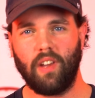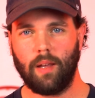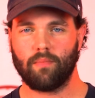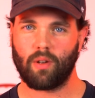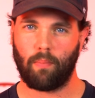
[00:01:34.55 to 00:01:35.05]

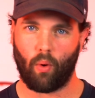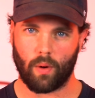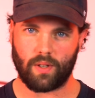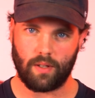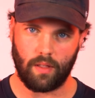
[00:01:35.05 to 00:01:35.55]
Veeam
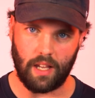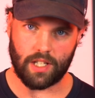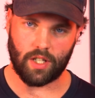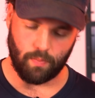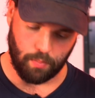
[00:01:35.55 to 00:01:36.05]
supports
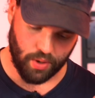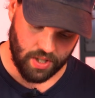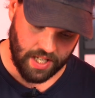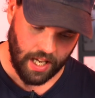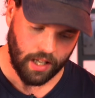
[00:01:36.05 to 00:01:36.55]
this
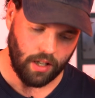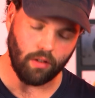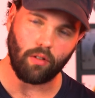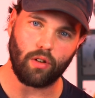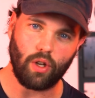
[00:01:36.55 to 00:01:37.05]

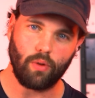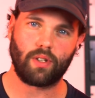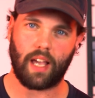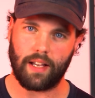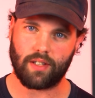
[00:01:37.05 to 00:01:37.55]
particular
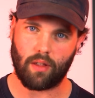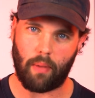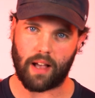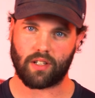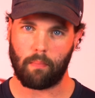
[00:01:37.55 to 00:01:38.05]
use case the
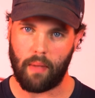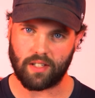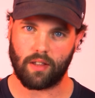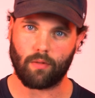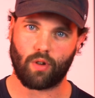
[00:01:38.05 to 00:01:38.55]
best and
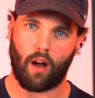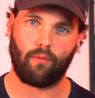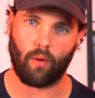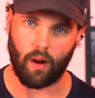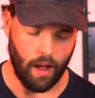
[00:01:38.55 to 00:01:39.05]
makes their
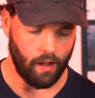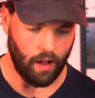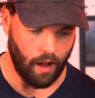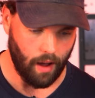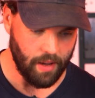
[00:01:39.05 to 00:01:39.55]
software
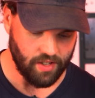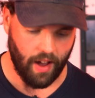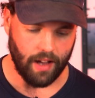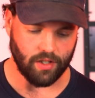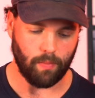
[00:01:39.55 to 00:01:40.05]
um, as
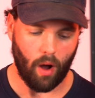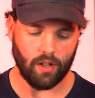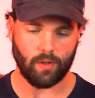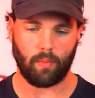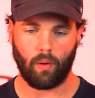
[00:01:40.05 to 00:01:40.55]
fast as
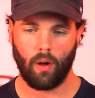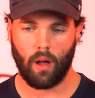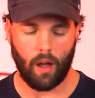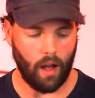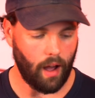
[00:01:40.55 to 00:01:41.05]
possible,
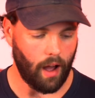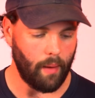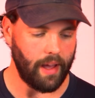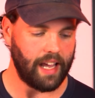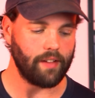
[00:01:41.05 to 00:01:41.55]

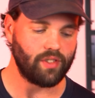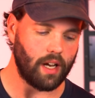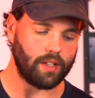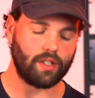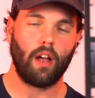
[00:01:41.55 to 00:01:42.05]
uh, it gives
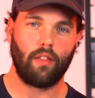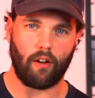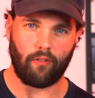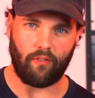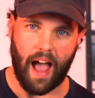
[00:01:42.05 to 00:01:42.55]
us
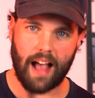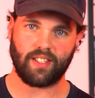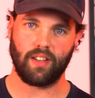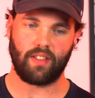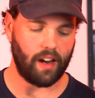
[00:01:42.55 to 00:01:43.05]
their
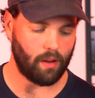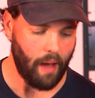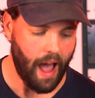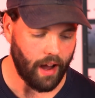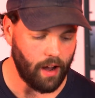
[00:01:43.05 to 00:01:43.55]
fast synthetic
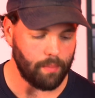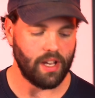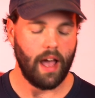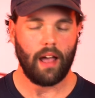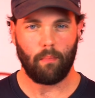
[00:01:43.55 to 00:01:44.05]

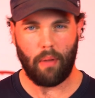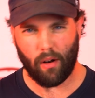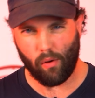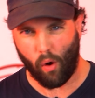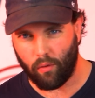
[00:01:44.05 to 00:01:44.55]
backups,
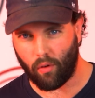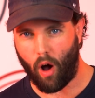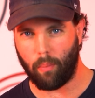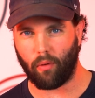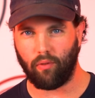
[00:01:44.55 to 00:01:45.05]
better
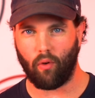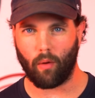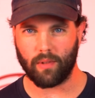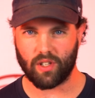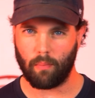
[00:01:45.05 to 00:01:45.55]
overall
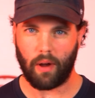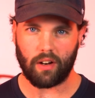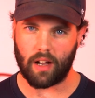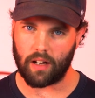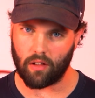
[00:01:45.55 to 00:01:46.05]
performance
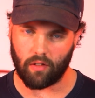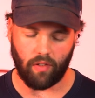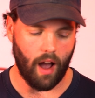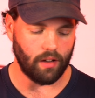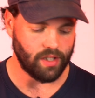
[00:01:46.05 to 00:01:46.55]
compared to any other
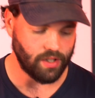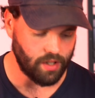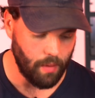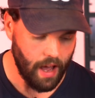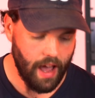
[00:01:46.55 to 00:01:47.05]
file
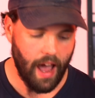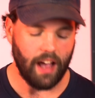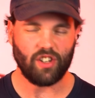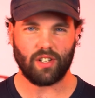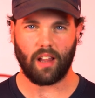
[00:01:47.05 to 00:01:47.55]
system,
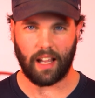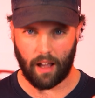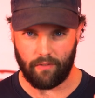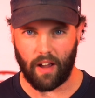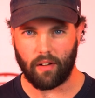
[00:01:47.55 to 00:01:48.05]
and just like
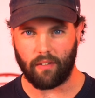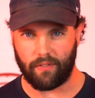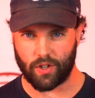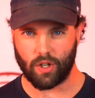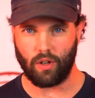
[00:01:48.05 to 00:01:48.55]
a very
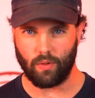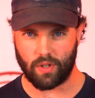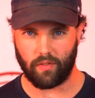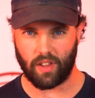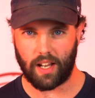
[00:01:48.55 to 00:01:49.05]
efficient
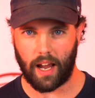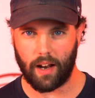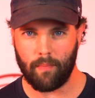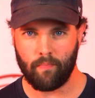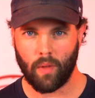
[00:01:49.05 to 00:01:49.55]
use of the
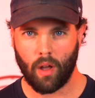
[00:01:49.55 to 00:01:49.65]
data,